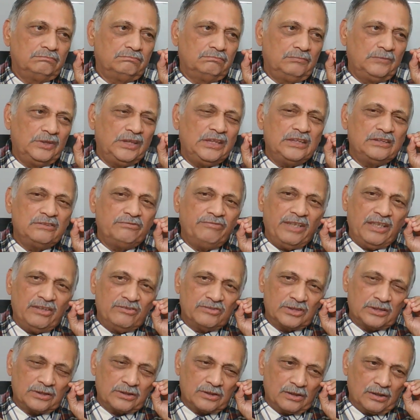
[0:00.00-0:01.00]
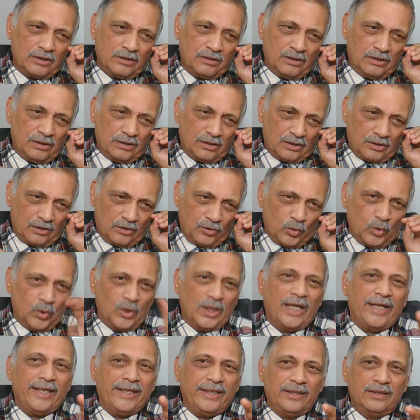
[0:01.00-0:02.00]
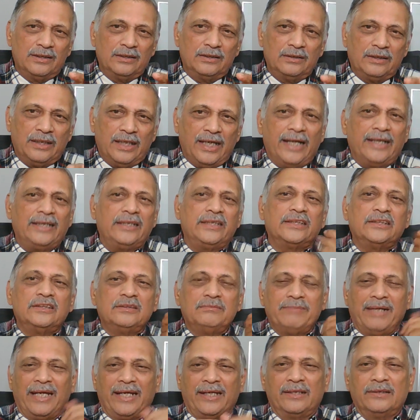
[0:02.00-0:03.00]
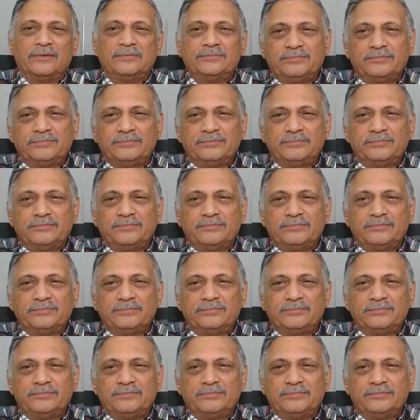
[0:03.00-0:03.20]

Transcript: these waves collide and turn back,